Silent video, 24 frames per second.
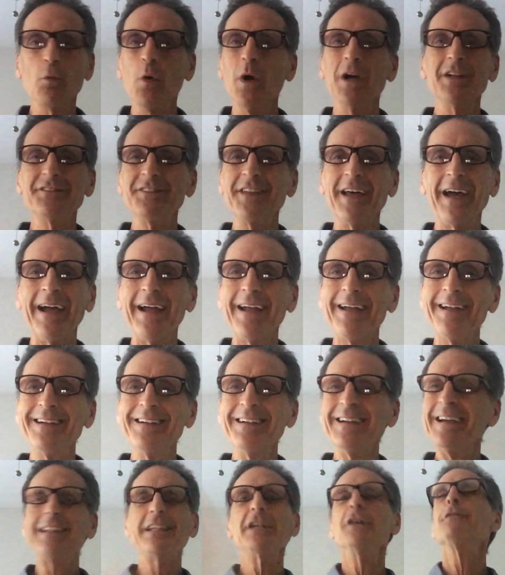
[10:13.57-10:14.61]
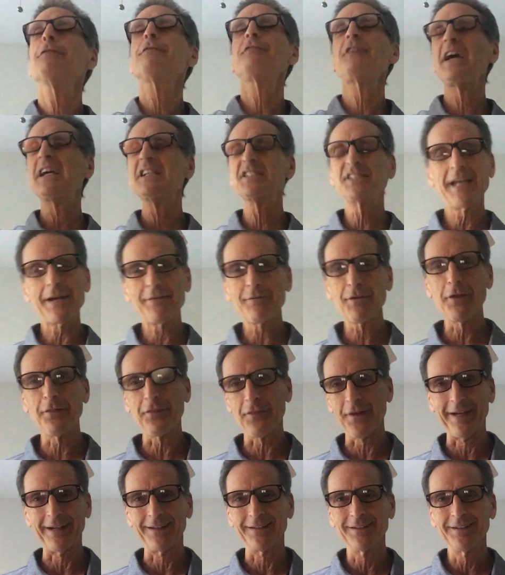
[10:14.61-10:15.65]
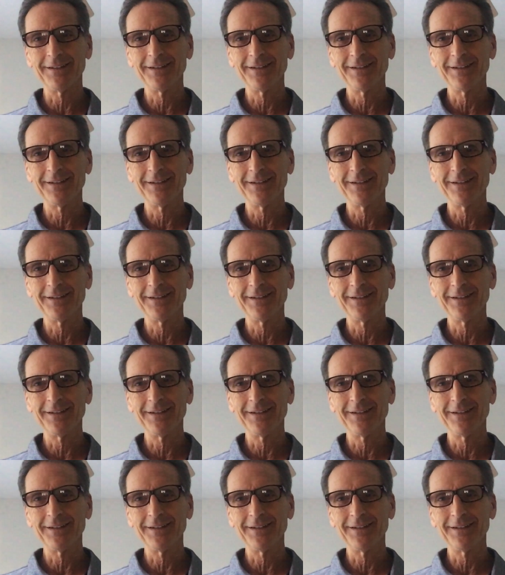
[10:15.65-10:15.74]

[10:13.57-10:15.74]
one day and he'll fix everything.